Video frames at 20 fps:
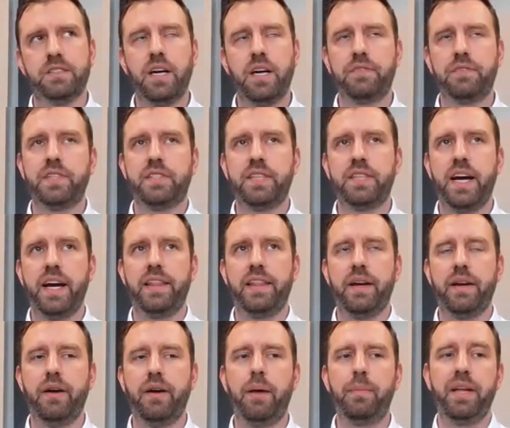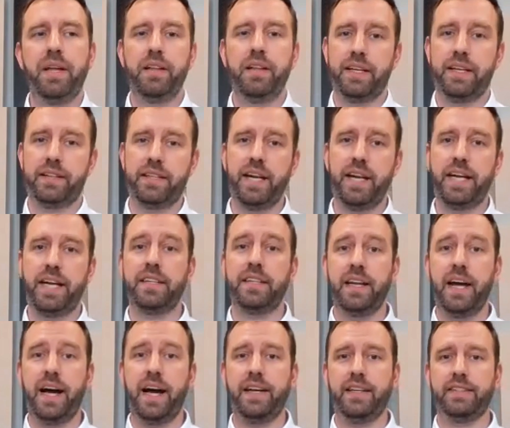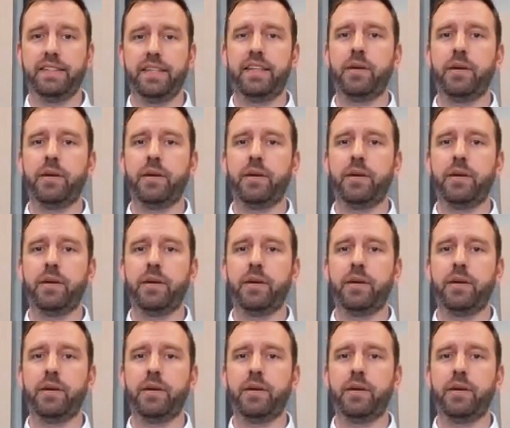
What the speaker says: tough to say that. I mean, like the 1990s,